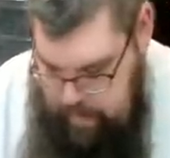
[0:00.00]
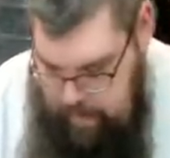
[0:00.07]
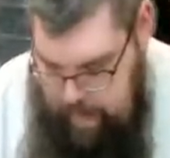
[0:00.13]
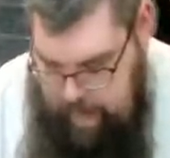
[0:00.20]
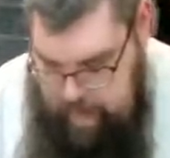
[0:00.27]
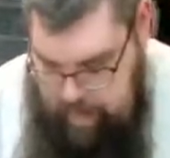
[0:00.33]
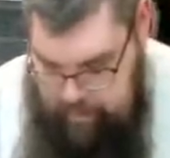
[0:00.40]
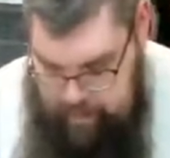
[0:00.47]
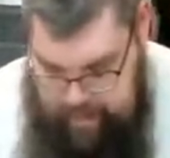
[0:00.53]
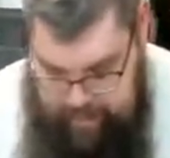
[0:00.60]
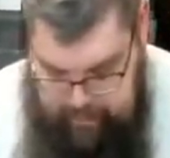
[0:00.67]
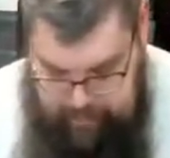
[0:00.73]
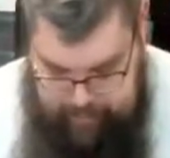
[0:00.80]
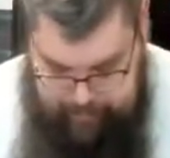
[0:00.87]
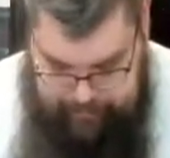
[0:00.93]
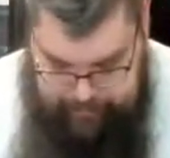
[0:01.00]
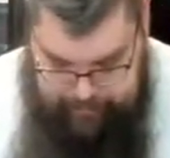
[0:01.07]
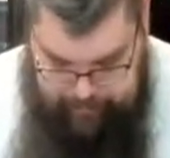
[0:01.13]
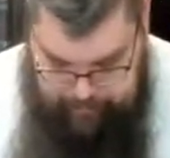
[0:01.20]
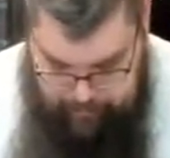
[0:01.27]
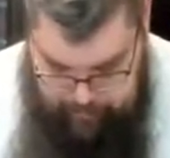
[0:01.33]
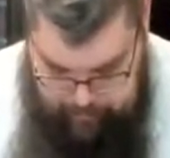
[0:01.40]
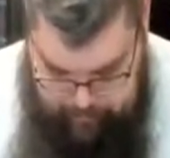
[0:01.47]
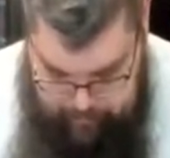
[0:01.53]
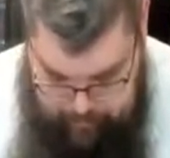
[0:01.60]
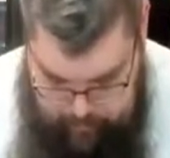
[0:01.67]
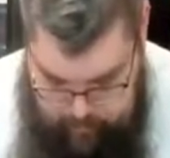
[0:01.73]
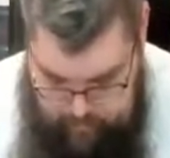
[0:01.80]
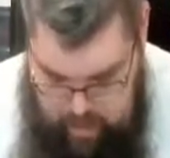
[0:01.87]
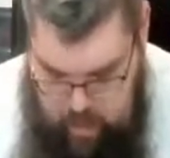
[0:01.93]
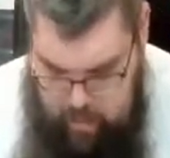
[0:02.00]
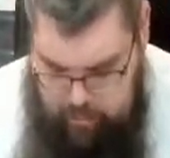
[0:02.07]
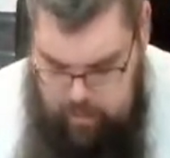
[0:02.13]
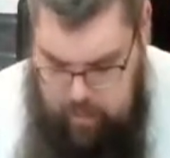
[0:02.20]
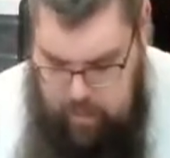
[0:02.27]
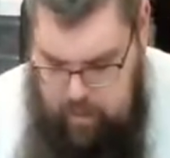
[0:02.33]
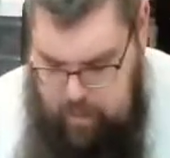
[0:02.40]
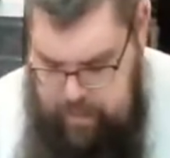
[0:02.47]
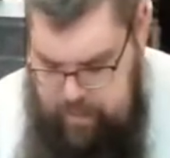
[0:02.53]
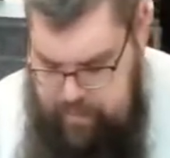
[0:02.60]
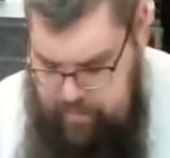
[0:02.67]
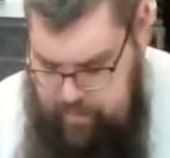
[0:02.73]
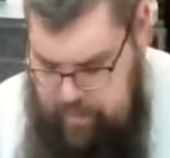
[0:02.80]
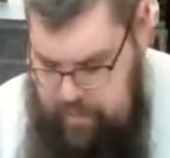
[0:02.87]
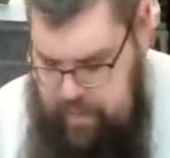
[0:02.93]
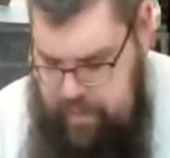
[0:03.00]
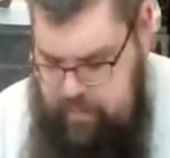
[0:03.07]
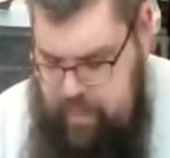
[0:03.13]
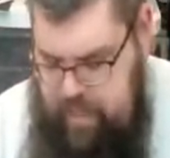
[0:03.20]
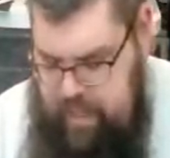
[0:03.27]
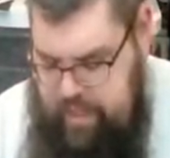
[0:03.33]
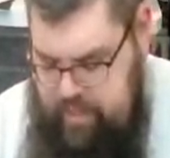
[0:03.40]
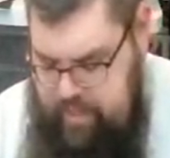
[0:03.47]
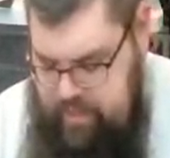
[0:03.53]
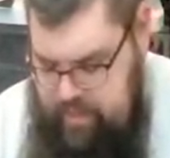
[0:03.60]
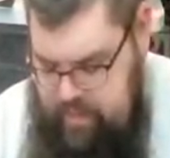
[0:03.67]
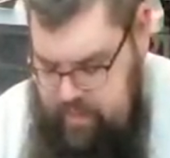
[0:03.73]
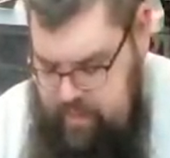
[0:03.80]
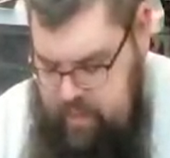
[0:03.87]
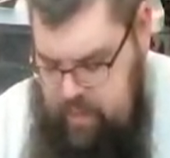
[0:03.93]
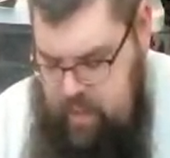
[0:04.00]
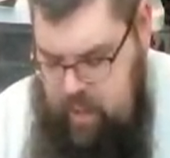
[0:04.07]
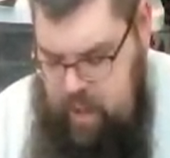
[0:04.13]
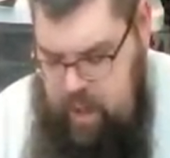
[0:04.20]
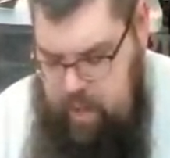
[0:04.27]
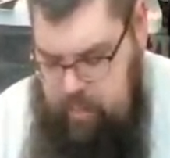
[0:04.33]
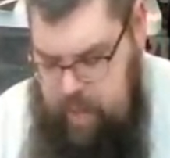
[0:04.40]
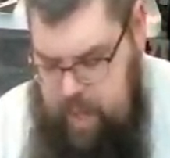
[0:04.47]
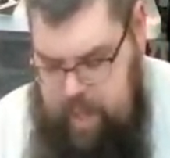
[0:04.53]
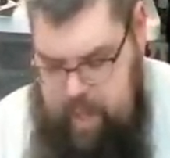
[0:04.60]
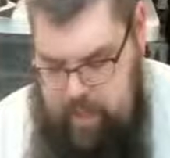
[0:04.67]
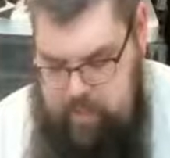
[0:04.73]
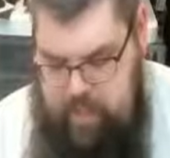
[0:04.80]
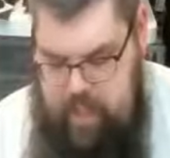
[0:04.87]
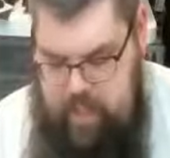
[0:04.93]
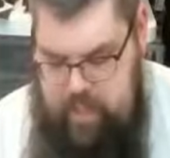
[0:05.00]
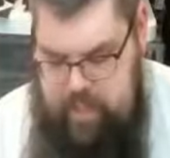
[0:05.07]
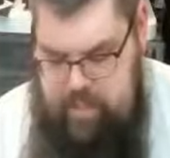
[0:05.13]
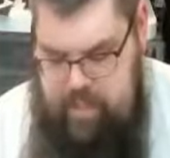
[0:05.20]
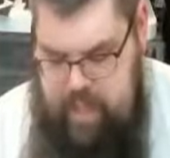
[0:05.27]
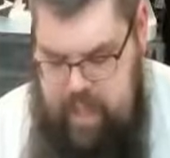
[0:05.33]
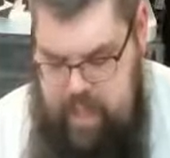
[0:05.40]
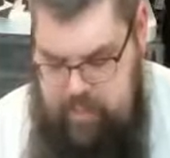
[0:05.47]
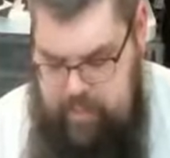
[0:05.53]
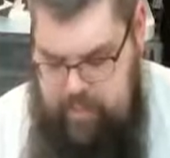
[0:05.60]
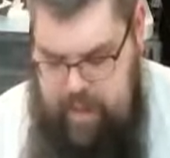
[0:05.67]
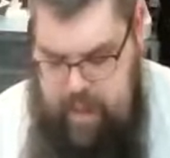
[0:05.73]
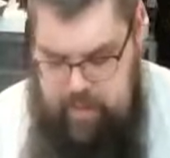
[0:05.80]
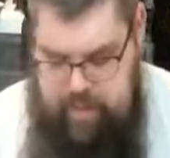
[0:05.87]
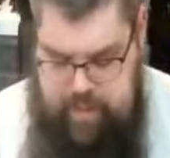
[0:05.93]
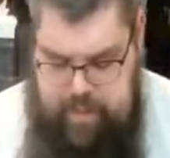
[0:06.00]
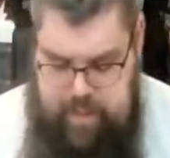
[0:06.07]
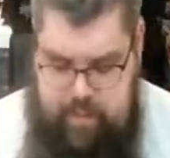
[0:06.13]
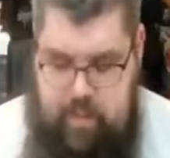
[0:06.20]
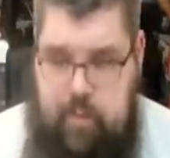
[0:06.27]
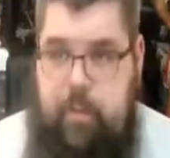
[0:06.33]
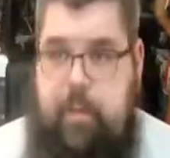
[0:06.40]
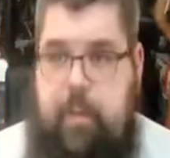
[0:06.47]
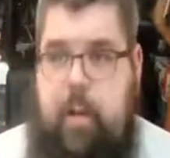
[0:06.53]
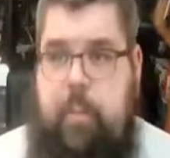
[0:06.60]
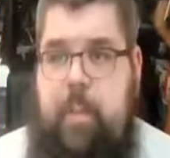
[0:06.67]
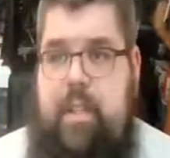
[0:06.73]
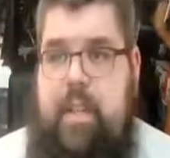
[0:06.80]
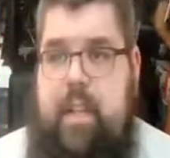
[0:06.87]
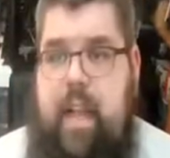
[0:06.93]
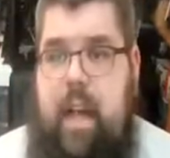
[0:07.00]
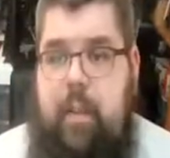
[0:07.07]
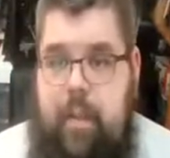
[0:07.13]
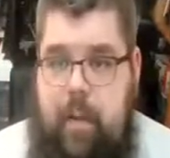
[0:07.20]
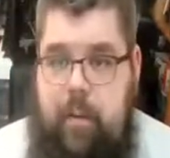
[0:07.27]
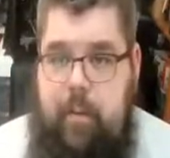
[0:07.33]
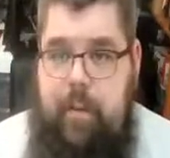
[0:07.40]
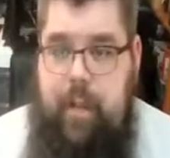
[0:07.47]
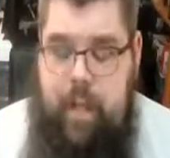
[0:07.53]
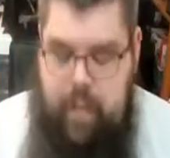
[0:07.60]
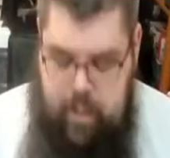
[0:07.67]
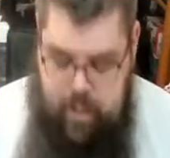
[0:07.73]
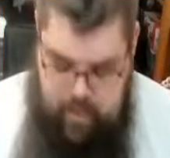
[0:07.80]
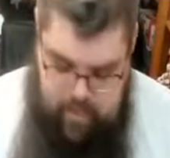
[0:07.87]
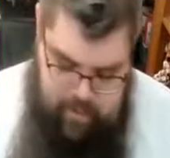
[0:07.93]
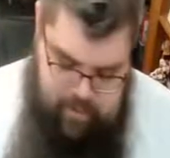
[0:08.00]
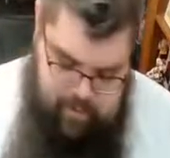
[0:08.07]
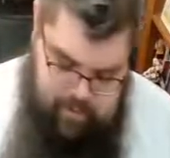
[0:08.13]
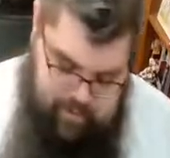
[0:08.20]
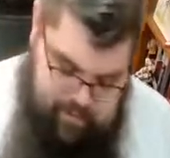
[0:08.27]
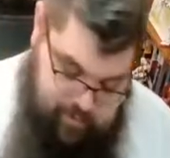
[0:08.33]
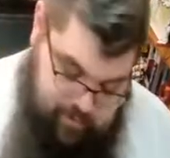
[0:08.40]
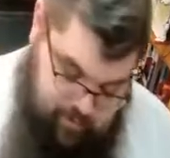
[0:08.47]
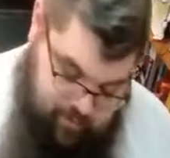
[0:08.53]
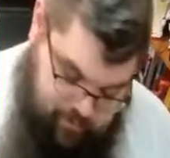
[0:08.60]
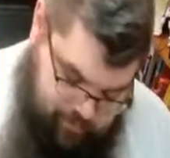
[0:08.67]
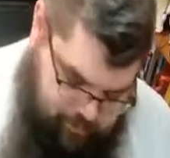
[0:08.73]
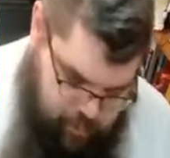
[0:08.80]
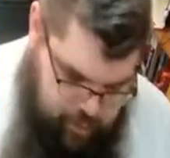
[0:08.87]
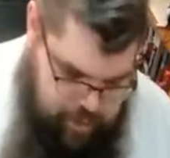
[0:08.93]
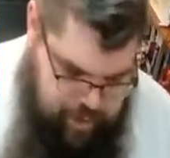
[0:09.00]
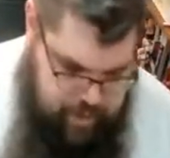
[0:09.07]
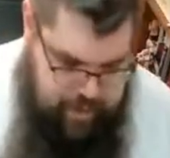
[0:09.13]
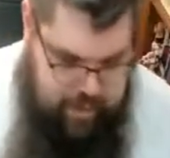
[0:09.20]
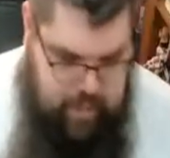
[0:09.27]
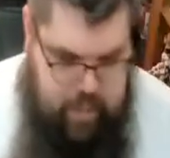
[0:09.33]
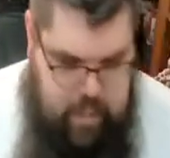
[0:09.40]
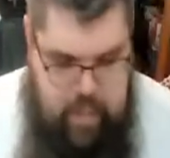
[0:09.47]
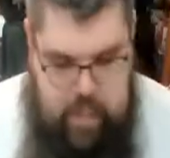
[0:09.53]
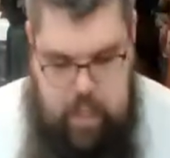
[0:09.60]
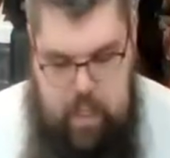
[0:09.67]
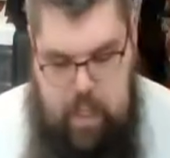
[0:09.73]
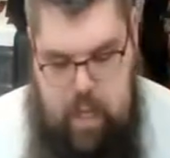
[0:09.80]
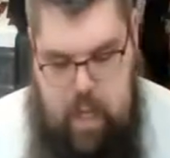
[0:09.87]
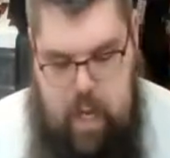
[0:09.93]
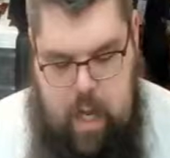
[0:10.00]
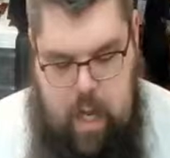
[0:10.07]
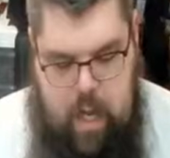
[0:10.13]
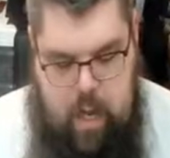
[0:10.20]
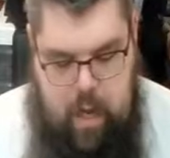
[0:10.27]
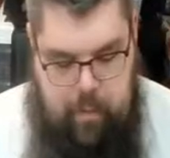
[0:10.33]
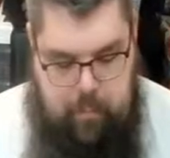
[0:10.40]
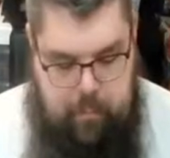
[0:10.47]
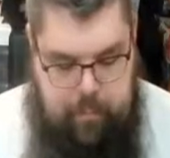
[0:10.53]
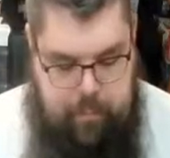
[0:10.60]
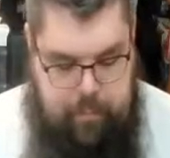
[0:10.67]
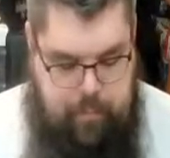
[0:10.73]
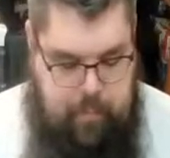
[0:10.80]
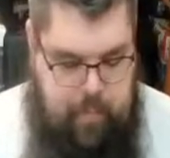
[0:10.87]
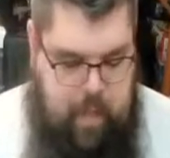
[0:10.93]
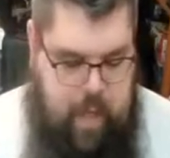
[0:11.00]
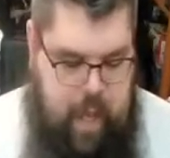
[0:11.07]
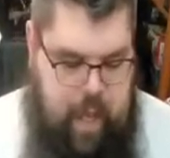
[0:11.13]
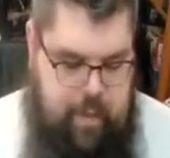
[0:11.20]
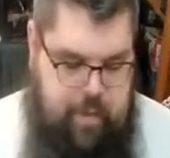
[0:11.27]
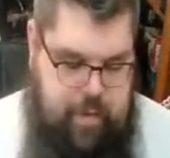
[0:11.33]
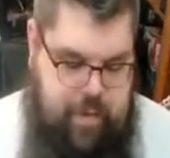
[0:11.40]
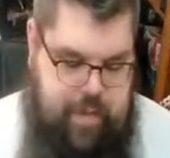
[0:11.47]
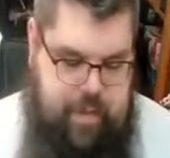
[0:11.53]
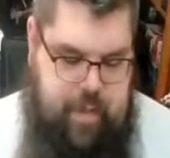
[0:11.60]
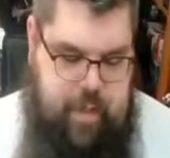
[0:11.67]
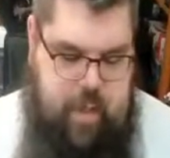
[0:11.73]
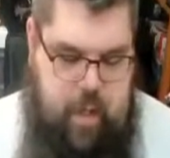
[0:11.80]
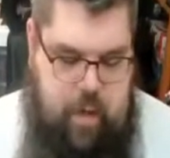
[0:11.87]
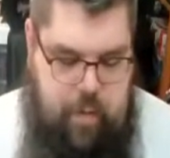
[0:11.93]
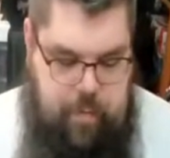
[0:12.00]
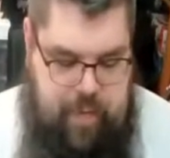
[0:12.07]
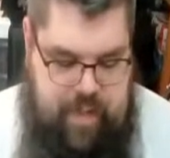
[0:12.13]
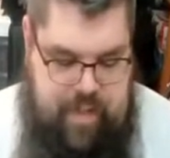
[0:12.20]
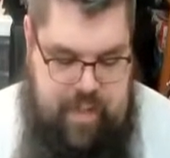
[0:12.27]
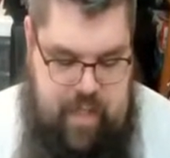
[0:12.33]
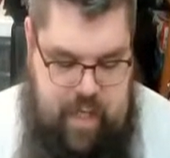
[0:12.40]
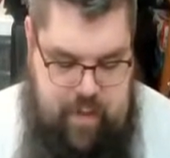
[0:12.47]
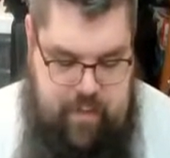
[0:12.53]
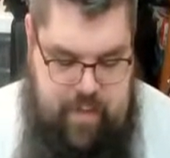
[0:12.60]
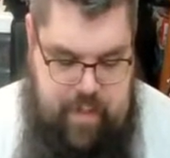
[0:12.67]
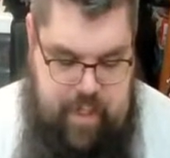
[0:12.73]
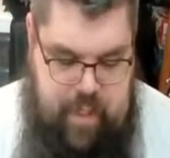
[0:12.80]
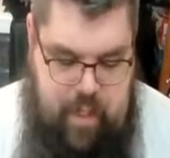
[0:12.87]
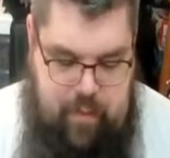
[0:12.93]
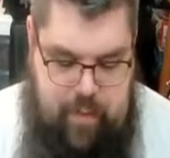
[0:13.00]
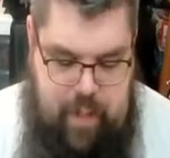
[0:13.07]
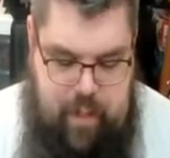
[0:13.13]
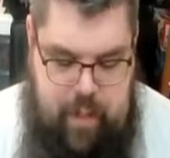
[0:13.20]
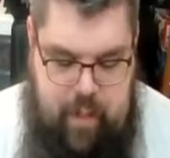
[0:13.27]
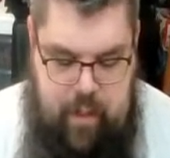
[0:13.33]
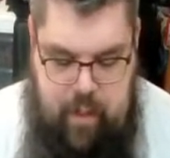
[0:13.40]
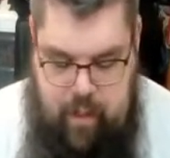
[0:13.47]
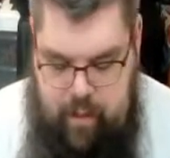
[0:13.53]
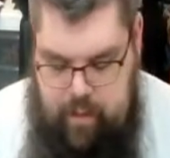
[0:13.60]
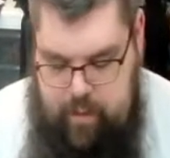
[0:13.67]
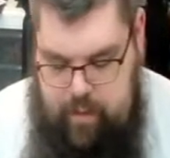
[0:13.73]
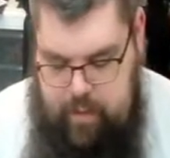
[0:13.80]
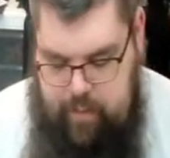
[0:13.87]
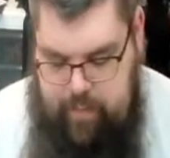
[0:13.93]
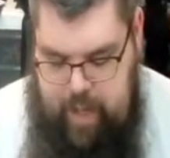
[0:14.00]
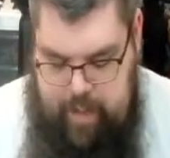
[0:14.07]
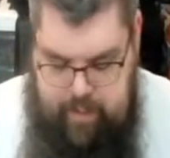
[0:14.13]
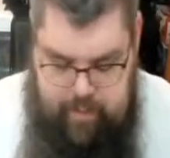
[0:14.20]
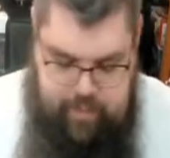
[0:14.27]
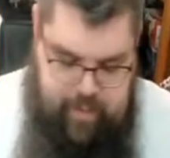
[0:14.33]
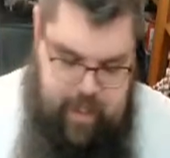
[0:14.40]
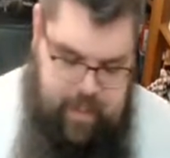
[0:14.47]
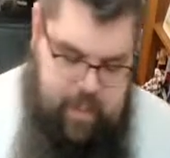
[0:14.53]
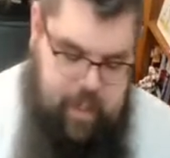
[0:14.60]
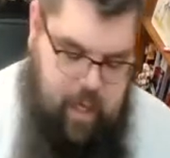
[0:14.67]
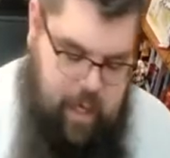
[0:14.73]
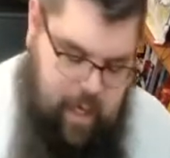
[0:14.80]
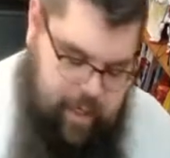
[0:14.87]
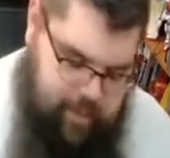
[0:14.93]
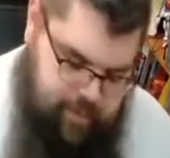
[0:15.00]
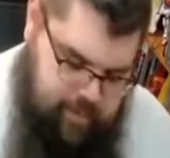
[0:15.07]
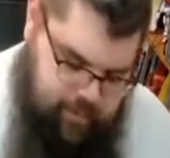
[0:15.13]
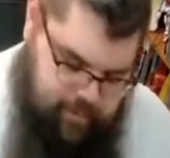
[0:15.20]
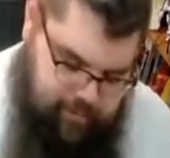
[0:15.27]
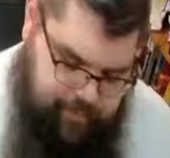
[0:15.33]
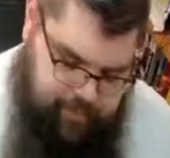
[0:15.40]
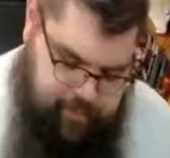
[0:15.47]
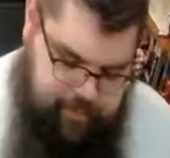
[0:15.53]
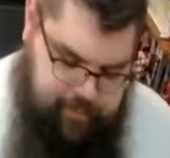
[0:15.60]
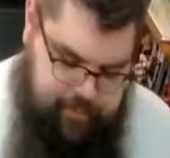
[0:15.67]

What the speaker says: anyway, overall, it's a really nice box. I am kind of sad with how they did the whole fear of missing out thing with it. That's a little unfortunate. And just, you know, the scarcity of it. You know, that kind of,